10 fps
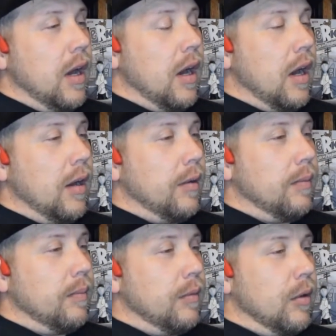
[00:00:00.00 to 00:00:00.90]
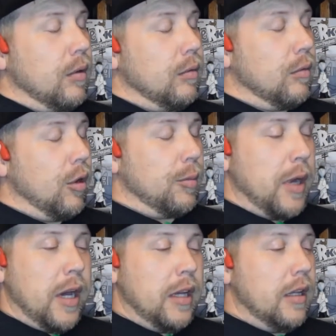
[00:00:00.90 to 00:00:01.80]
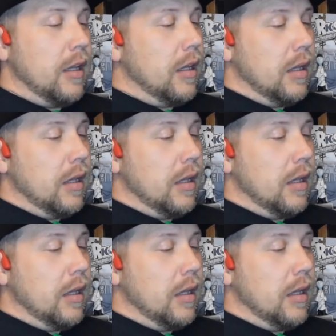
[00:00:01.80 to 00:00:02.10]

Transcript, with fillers: Um, Robot